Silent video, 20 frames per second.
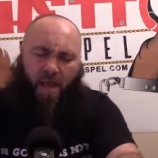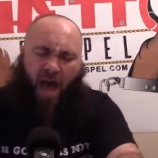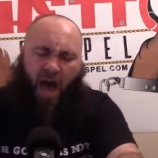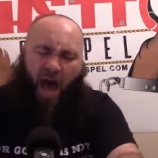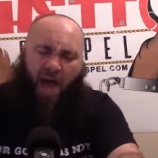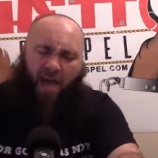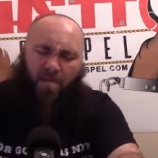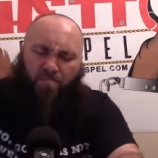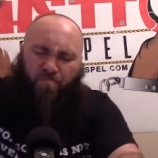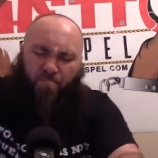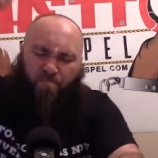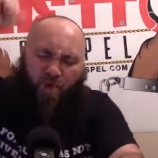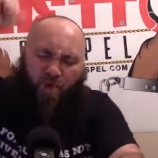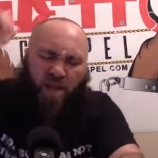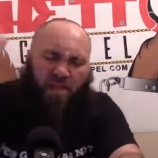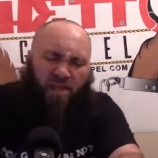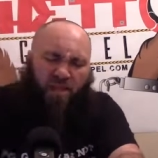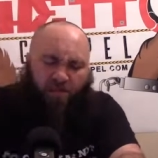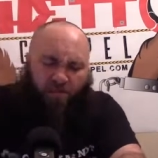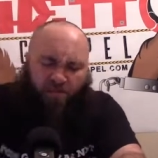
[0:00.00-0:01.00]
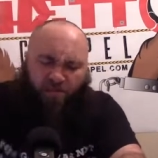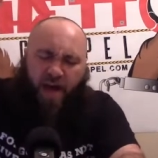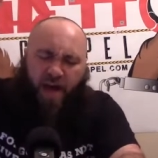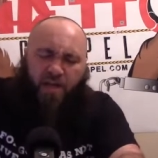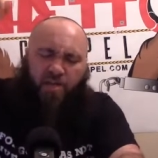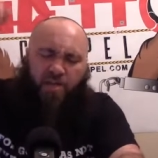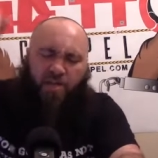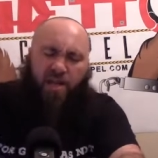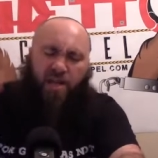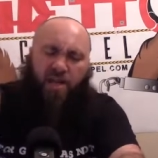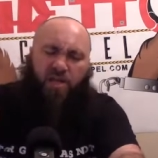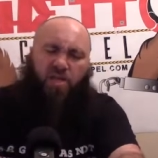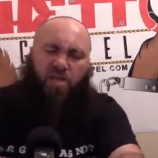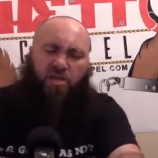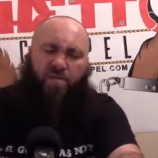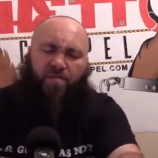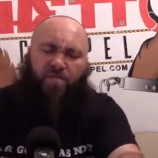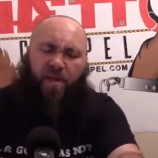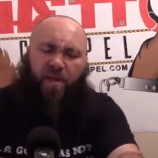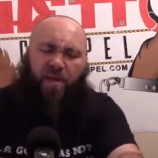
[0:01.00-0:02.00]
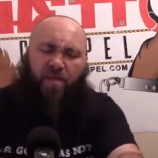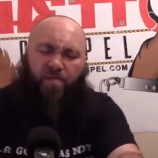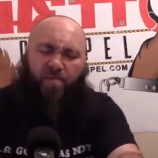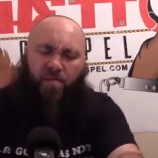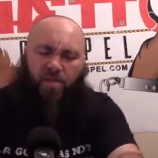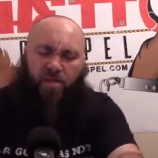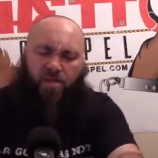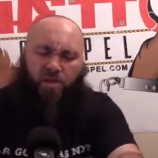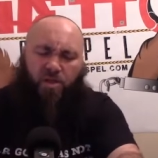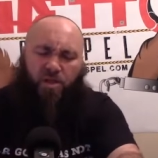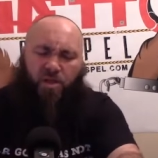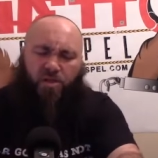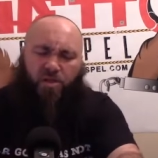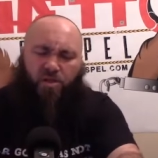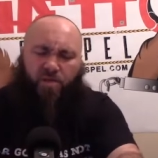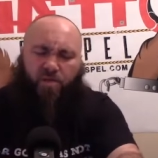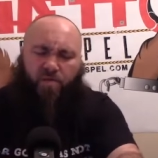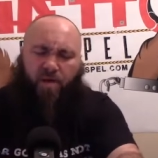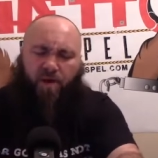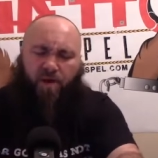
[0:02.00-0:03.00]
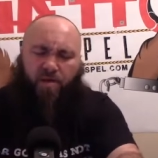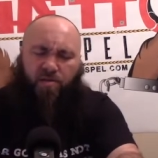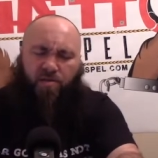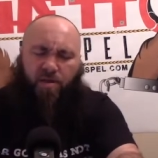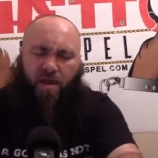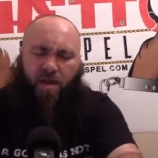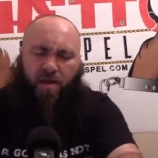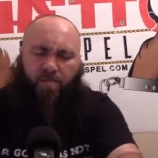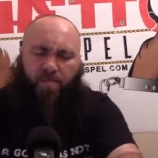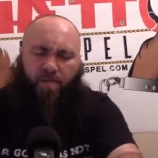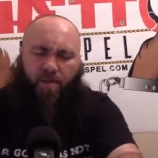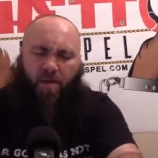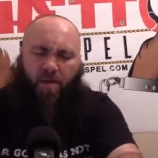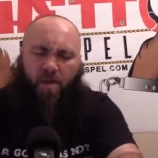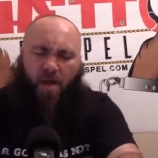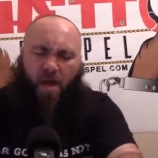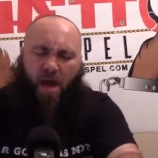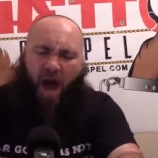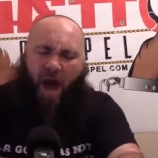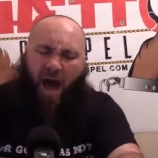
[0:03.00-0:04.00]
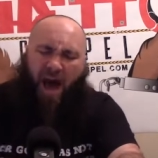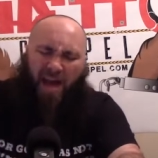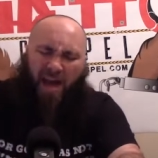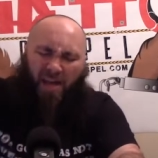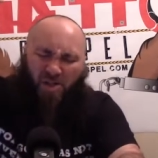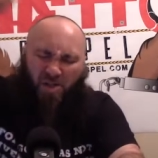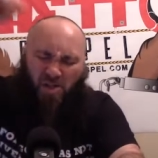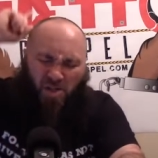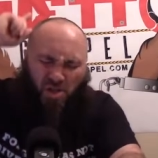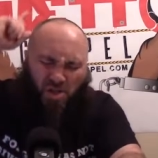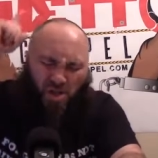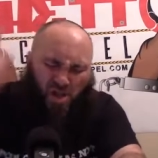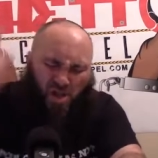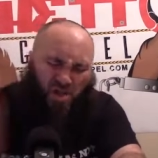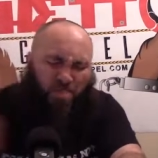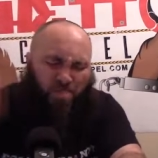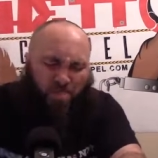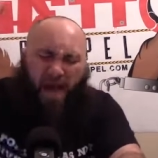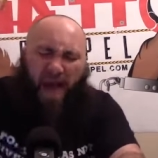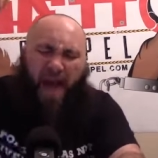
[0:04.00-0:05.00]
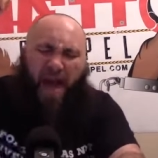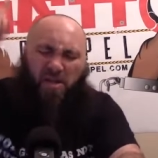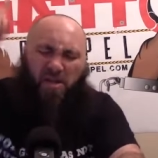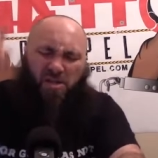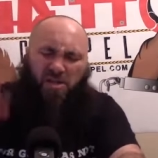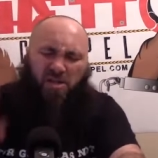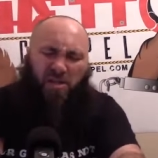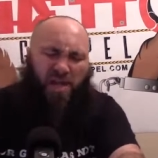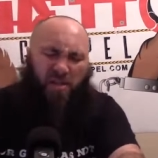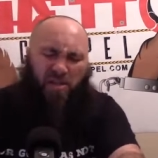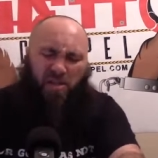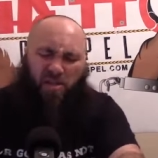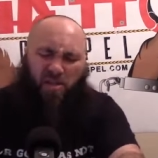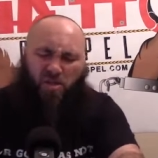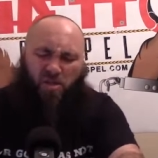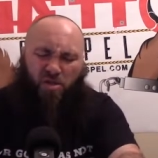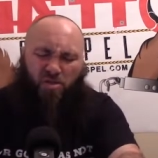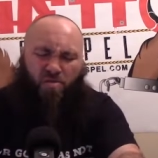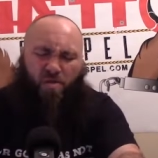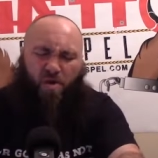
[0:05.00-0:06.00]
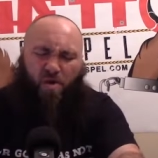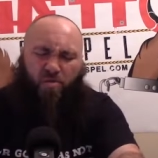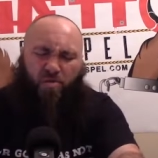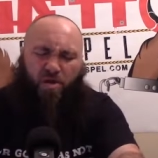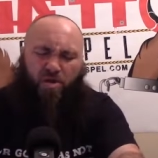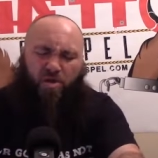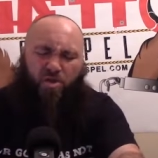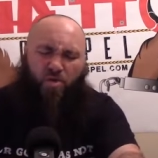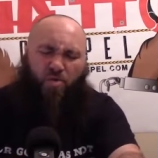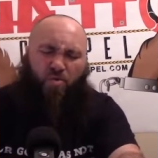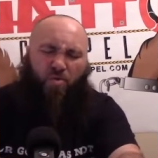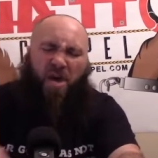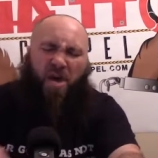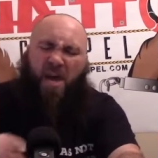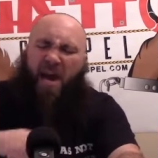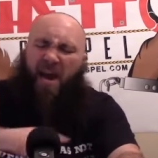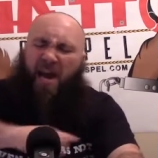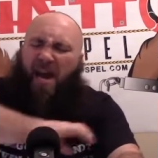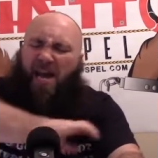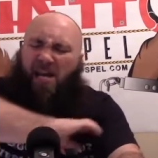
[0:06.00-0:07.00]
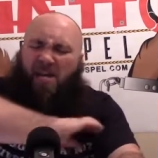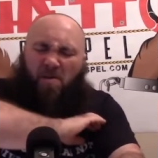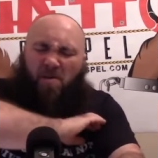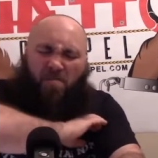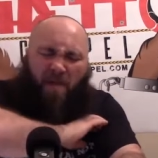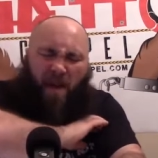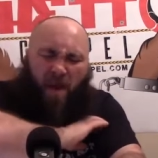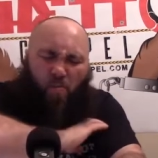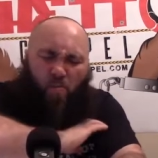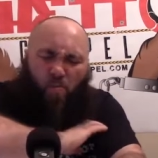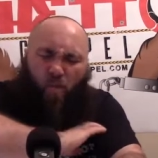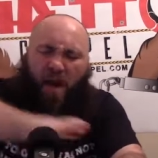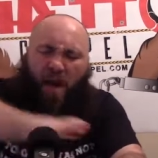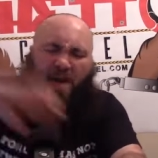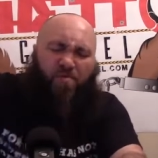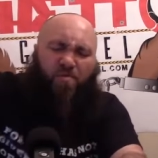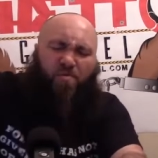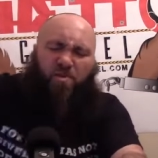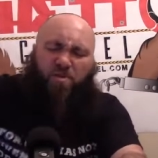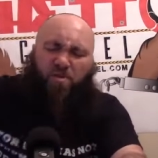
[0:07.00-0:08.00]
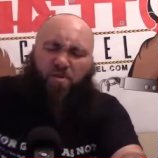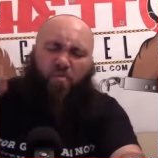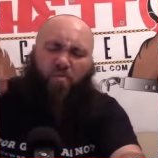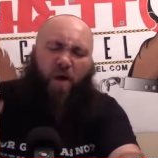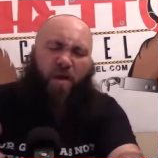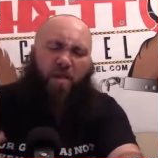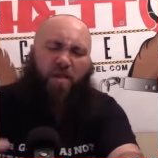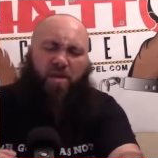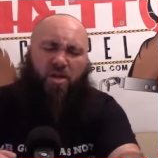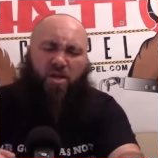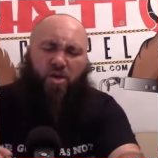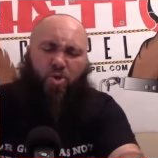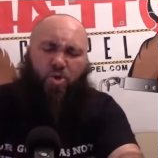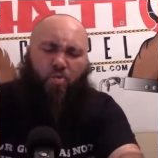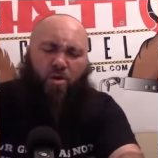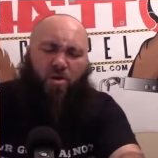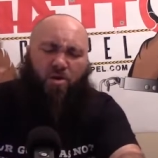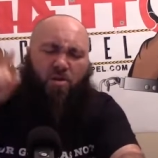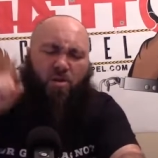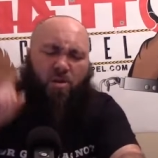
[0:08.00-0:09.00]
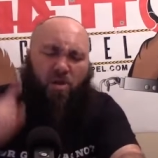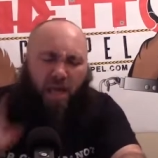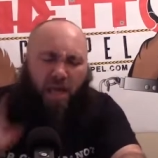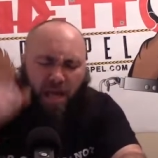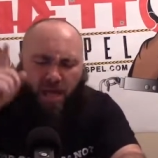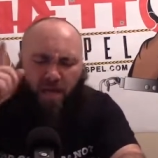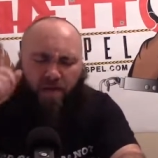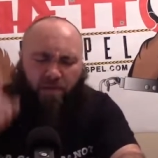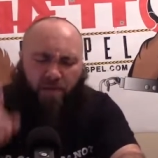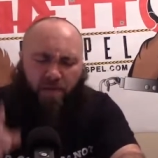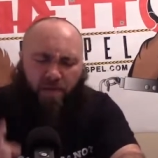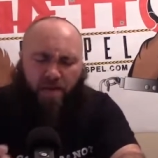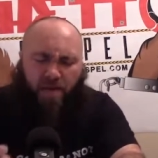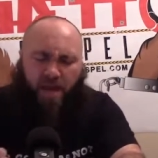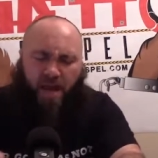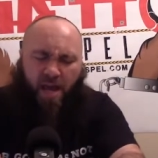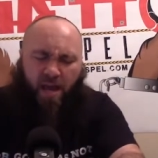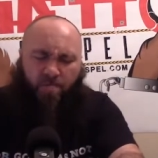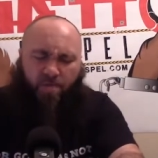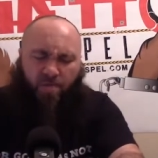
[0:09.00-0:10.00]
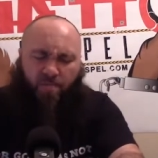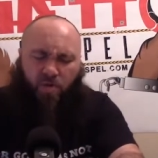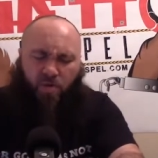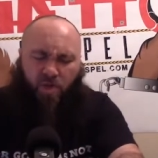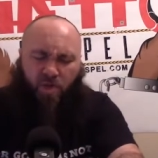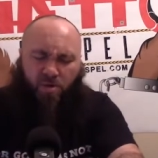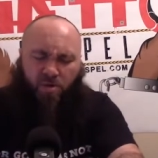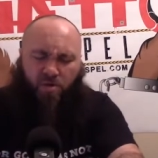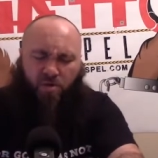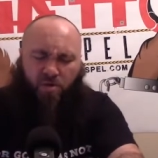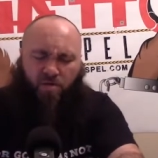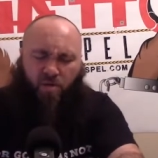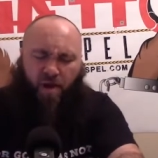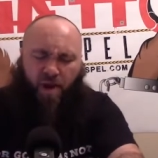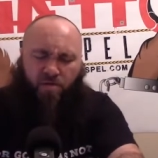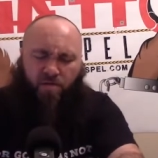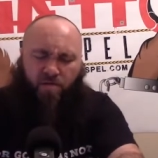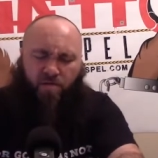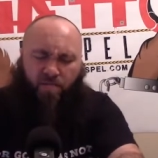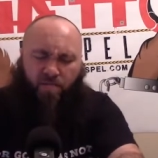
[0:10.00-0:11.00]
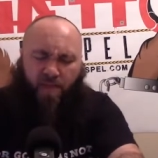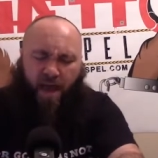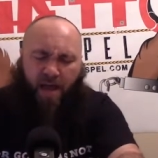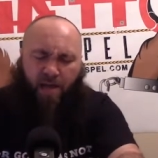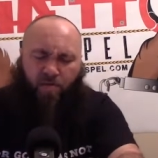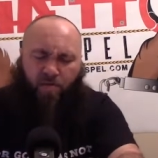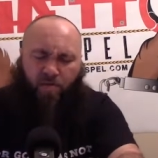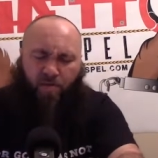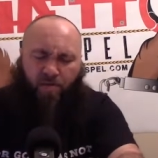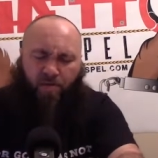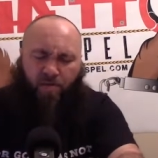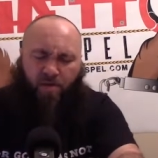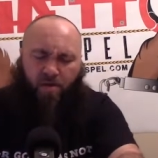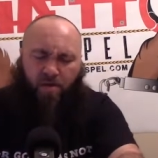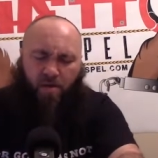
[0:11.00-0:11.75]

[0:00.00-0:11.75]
I break the fascination of evil in Jesus Christ's name. I smash Satan's throne in you, and I command whatever is dwelling in you to leave in the name of Jesus Christ of Nazareth.